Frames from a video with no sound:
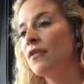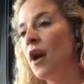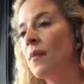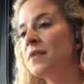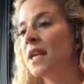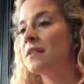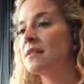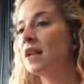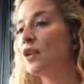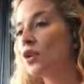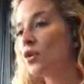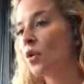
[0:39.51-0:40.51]
from
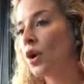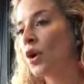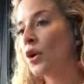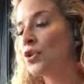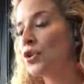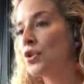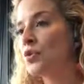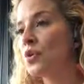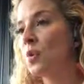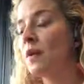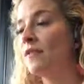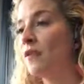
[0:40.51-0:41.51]
dancing in New York to
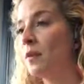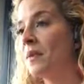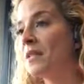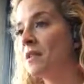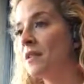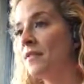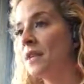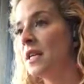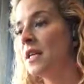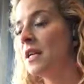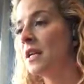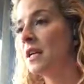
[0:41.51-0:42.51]
doing film and
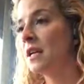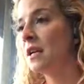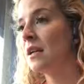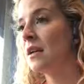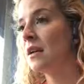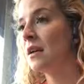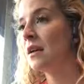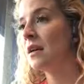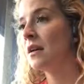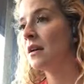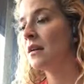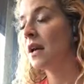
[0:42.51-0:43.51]
TV
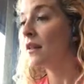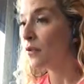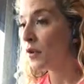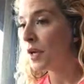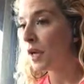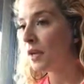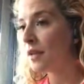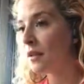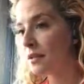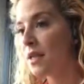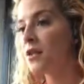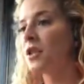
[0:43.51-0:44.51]
in California, in
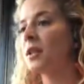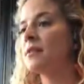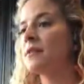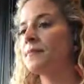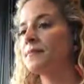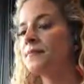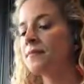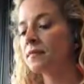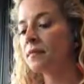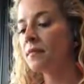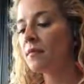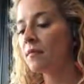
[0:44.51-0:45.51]
Los Angeles.
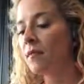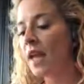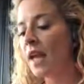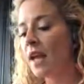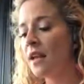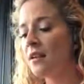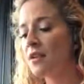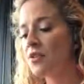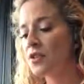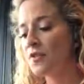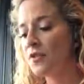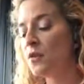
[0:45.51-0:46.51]
And
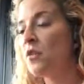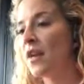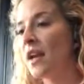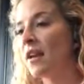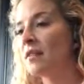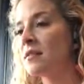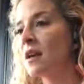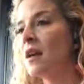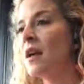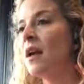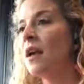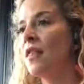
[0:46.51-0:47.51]
there's a few things
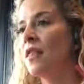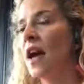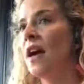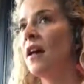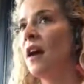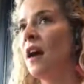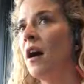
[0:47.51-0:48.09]
that